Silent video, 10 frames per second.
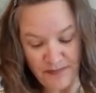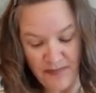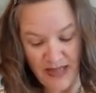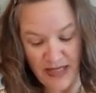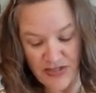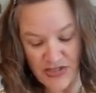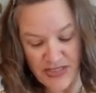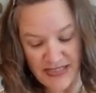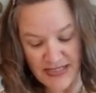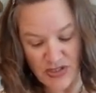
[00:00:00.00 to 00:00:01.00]
and it just
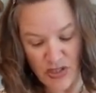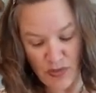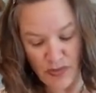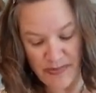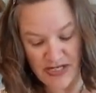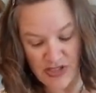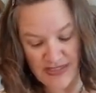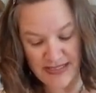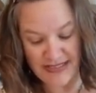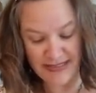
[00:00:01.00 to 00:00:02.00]
is so herbaceous
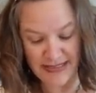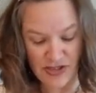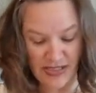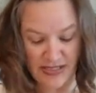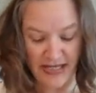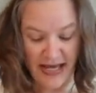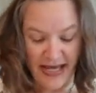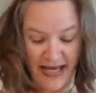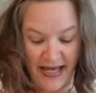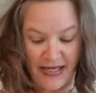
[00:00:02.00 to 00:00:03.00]
and delicious.
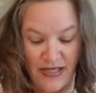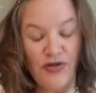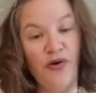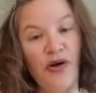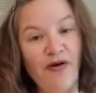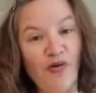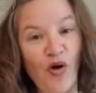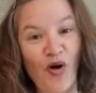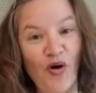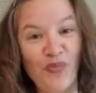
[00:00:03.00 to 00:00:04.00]
You know,
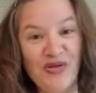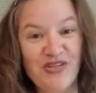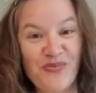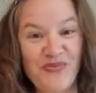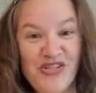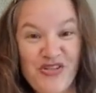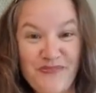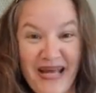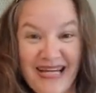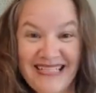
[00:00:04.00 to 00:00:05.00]
alcohol was our original
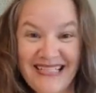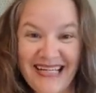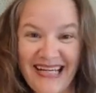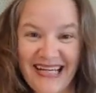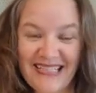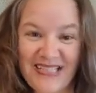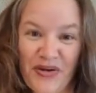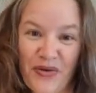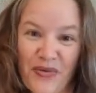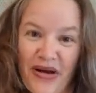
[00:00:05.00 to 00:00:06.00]
medicine, and
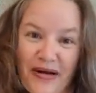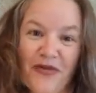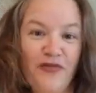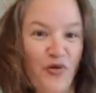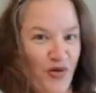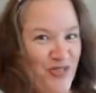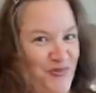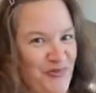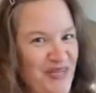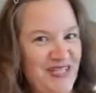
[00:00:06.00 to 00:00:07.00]
so of course when
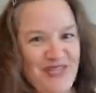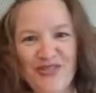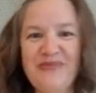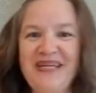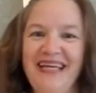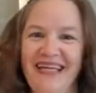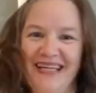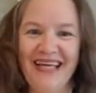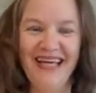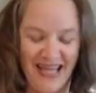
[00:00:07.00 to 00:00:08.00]
we consume it in
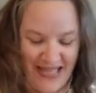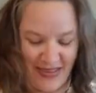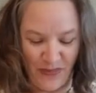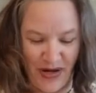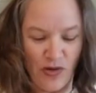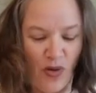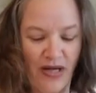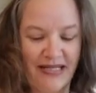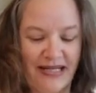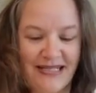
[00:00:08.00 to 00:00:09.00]
the right
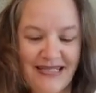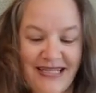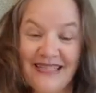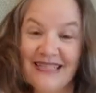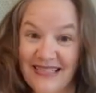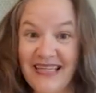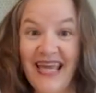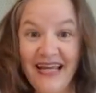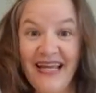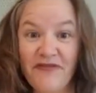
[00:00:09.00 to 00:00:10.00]
quantities, it
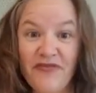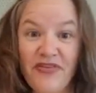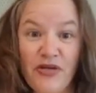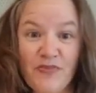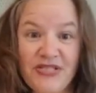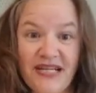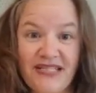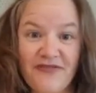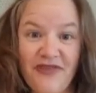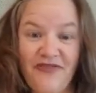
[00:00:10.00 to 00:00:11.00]
can have a very protective
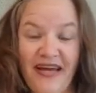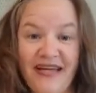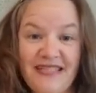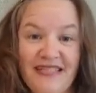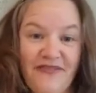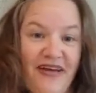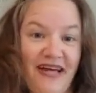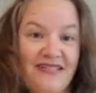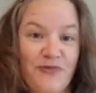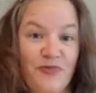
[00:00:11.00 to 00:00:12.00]
effect. And in
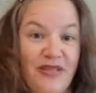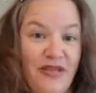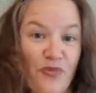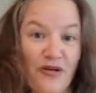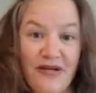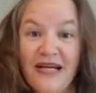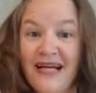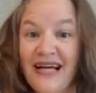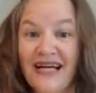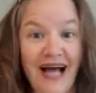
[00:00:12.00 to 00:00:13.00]
fact, when there were
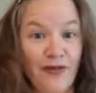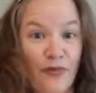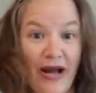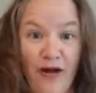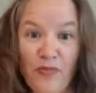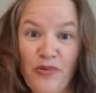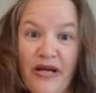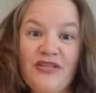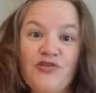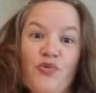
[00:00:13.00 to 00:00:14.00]
cholera
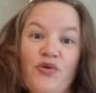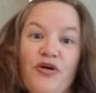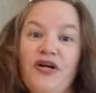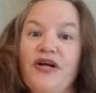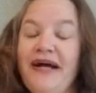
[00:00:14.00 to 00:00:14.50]
outbreaks or